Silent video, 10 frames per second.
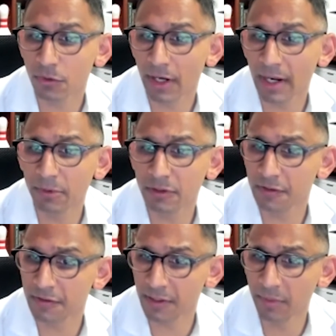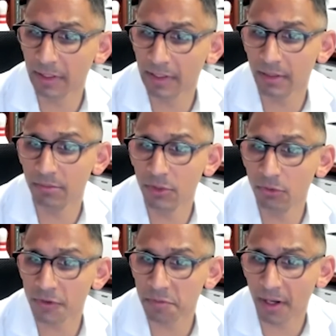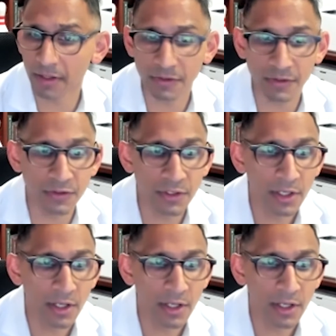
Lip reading: are able to stimulate immune responses,